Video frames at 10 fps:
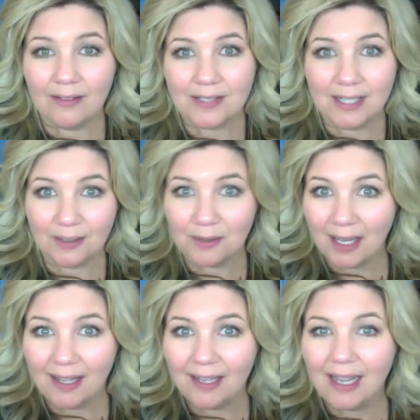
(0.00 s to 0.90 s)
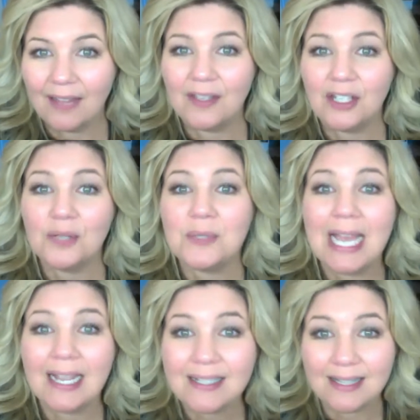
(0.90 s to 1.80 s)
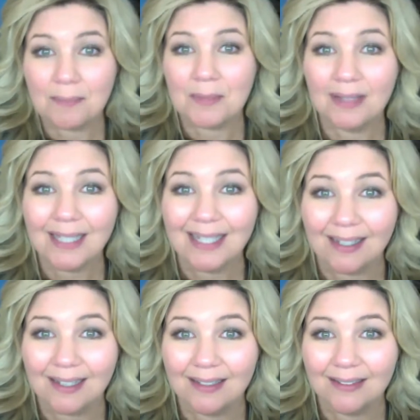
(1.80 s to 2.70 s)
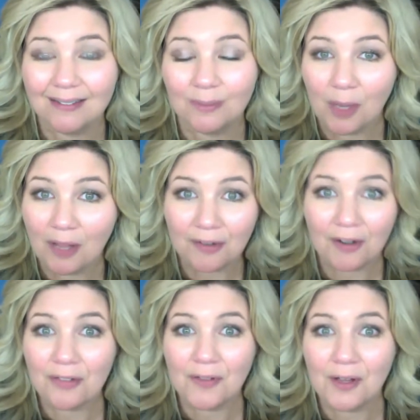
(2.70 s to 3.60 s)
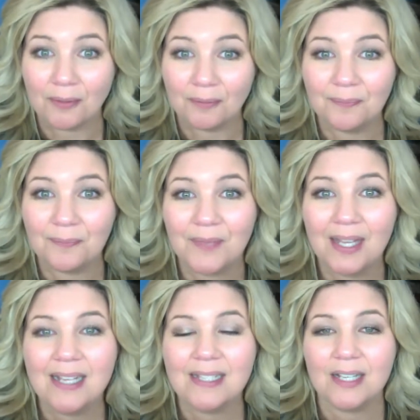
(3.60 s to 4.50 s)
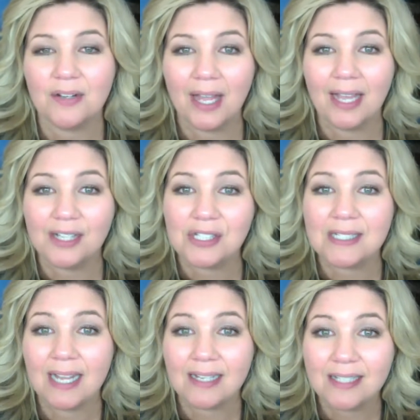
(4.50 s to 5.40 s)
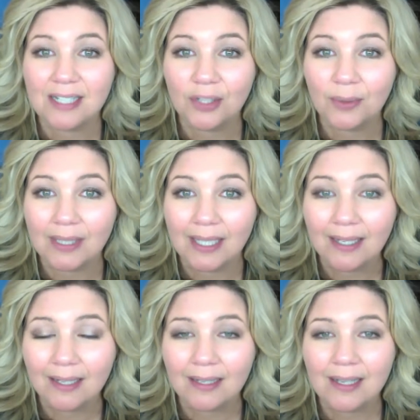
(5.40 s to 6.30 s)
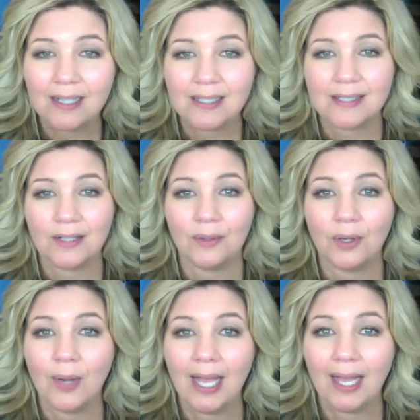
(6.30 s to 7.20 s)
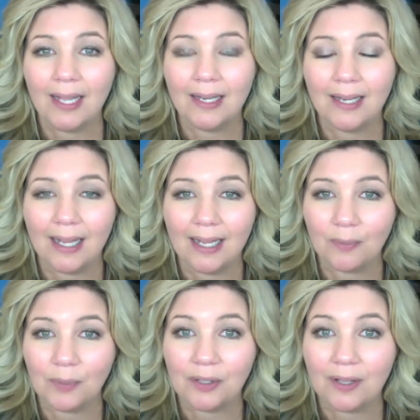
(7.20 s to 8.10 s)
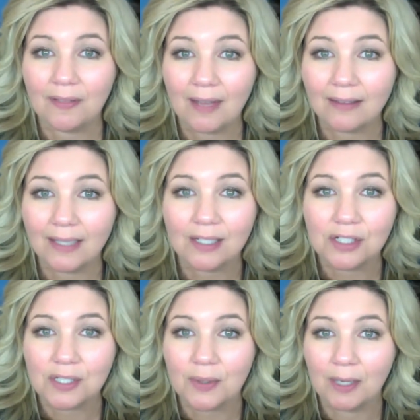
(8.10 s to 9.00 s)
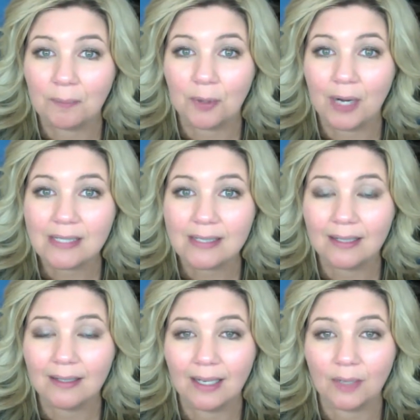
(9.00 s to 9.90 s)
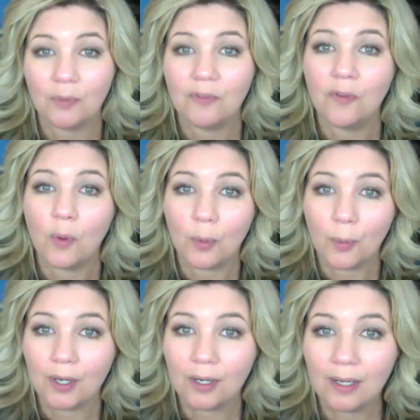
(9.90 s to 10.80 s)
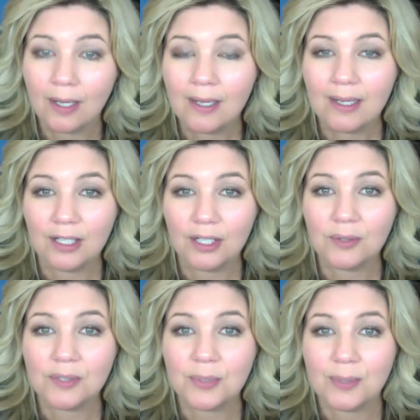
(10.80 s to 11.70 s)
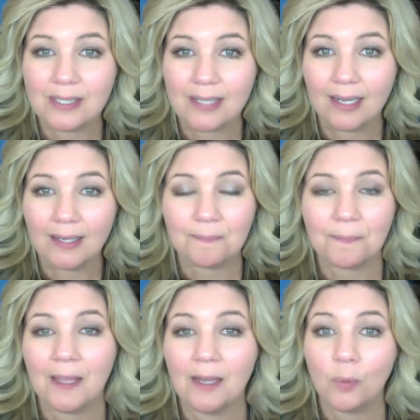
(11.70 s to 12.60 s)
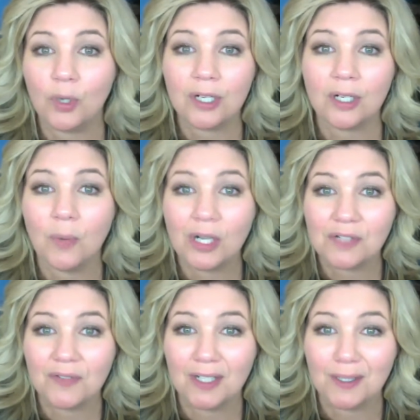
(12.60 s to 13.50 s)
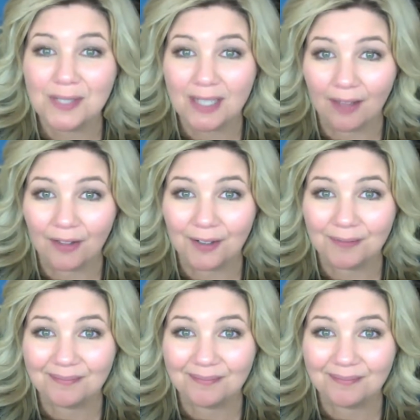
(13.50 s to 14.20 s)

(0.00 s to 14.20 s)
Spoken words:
say, okay. And then you text them the link while they're on the phone. Say, okay, I just texted you a link. So go ahead and when you get that link, just go ahead and press it and it will forward you to a site and we're going to watch a video together.